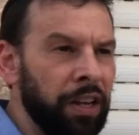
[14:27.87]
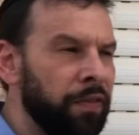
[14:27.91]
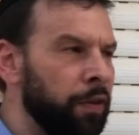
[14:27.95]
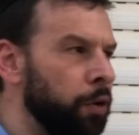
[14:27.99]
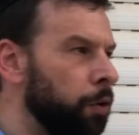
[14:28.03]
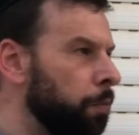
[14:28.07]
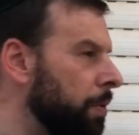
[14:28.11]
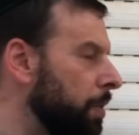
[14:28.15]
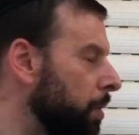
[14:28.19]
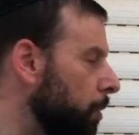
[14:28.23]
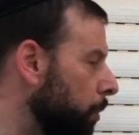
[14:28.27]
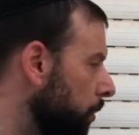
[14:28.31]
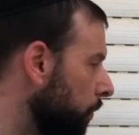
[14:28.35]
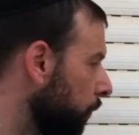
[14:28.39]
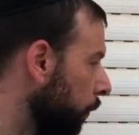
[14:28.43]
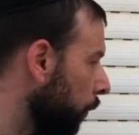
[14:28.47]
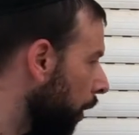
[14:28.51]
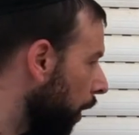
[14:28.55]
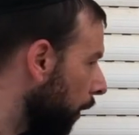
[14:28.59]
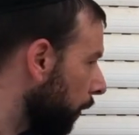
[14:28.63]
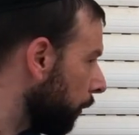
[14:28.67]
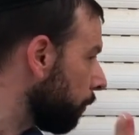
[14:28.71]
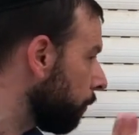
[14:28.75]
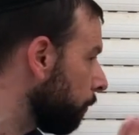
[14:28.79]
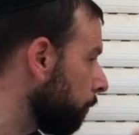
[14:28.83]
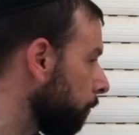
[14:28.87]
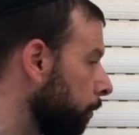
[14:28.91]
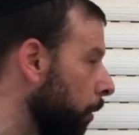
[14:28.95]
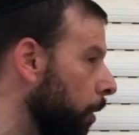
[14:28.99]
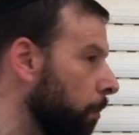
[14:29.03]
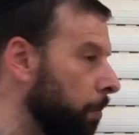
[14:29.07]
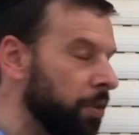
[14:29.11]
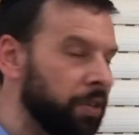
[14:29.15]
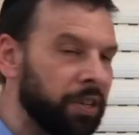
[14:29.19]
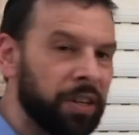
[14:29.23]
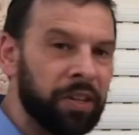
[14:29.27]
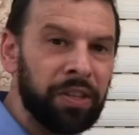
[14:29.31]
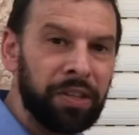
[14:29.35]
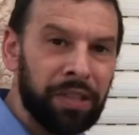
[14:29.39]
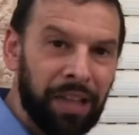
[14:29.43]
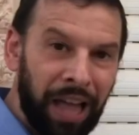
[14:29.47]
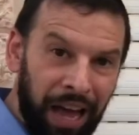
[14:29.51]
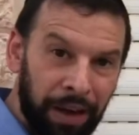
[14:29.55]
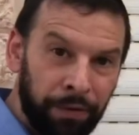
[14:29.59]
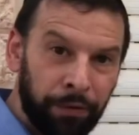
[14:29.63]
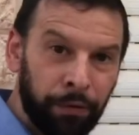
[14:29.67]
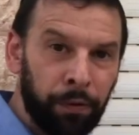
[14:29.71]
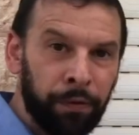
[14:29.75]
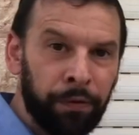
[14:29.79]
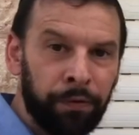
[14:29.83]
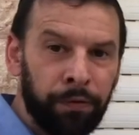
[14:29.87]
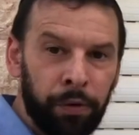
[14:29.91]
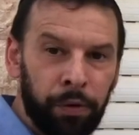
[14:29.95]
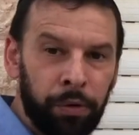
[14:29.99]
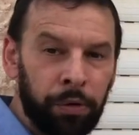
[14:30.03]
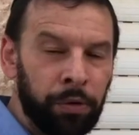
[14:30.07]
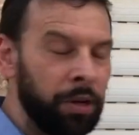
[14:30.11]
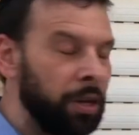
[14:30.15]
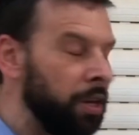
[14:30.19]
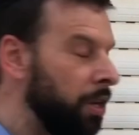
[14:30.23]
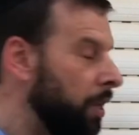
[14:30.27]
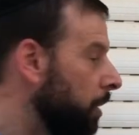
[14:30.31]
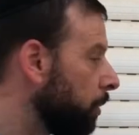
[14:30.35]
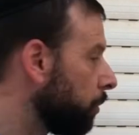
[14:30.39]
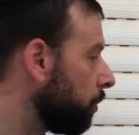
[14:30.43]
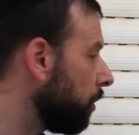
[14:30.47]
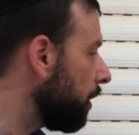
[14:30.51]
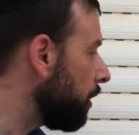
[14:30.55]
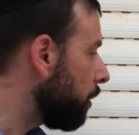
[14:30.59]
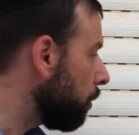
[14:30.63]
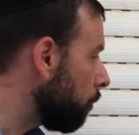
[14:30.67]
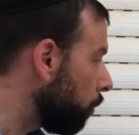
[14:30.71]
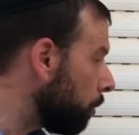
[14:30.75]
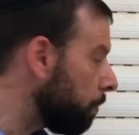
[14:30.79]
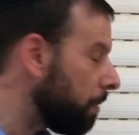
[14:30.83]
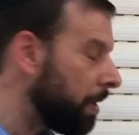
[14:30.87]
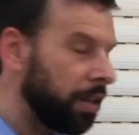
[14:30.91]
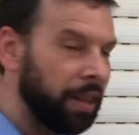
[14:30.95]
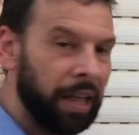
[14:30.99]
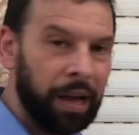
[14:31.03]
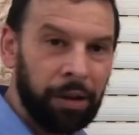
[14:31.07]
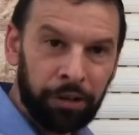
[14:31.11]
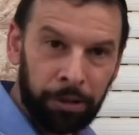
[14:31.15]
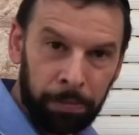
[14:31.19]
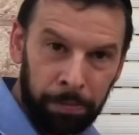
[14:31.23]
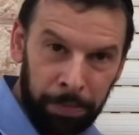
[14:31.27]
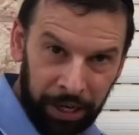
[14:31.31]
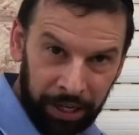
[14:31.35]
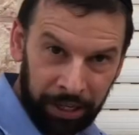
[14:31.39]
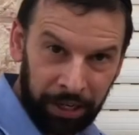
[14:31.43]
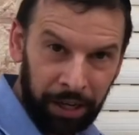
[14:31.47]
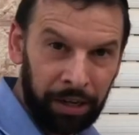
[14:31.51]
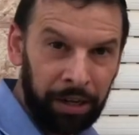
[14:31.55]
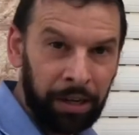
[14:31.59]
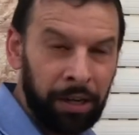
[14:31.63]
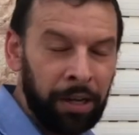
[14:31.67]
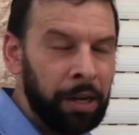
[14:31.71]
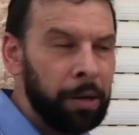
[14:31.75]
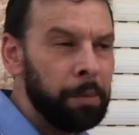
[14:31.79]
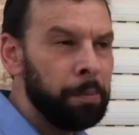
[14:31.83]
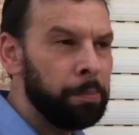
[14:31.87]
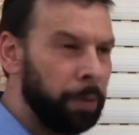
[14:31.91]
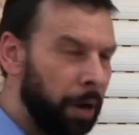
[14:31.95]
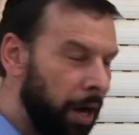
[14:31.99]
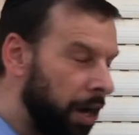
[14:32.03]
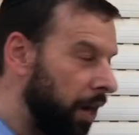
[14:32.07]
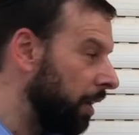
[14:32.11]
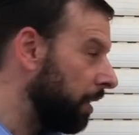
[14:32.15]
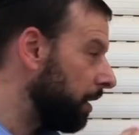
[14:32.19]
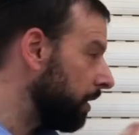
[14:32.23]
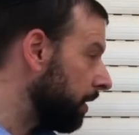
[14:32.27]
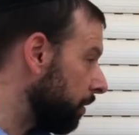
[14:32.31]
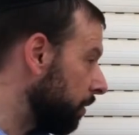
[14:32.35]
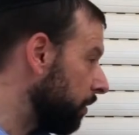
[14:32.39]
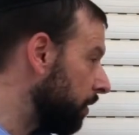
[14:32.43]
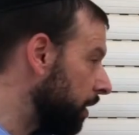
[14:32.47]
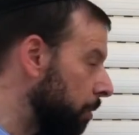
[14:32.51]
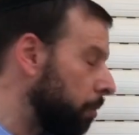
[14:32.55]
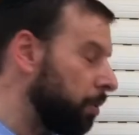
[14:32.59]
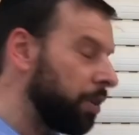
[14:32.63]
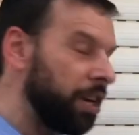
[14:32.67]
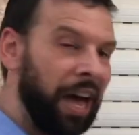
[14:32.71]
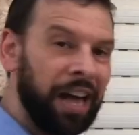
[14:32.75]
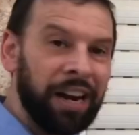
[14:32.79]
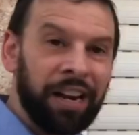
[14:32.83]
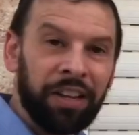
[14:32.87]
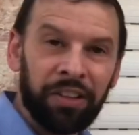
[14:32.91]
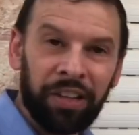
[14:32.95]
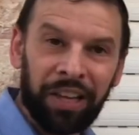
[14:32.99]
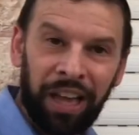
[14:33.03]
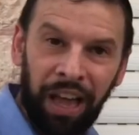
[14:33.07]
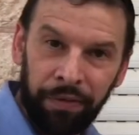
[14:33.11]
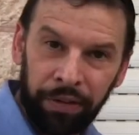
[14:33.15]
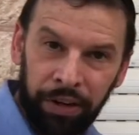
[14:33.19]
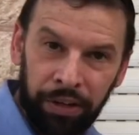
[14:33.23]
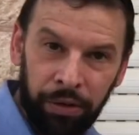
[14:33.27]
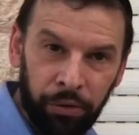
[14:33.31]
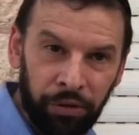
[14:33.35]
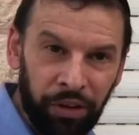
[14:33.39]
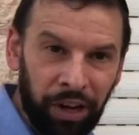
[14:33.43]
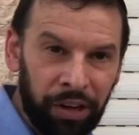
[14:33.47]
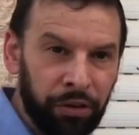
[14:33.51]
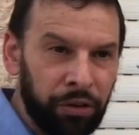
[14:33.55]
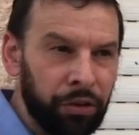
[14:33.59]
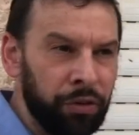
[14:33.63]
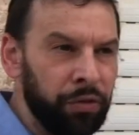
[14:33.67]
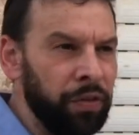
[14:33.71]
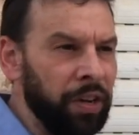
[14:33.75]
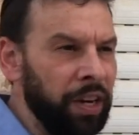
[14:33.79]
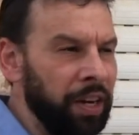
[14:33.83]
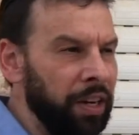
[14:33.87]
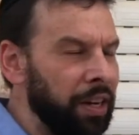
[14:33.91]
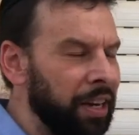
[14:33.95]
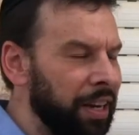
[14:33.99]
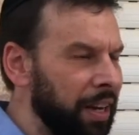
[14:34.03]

If it would be used for other purposes, not for food, so then you would be allowed to pick it, but it would not necessarily have kedushat shvit.